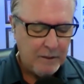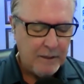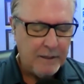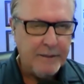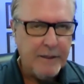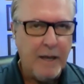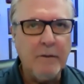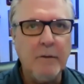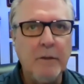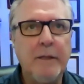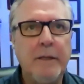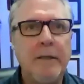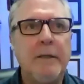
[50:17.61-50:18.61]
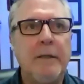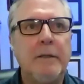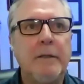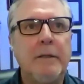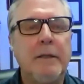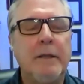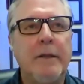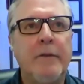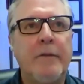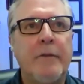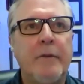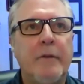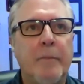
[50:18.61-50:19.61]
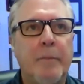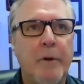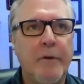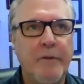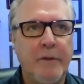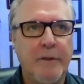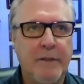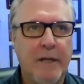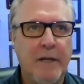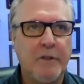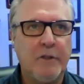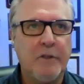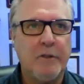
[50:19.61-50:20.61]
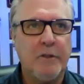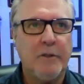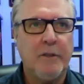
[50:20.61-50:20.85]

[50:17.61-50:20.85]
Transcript: And not only is the personal touch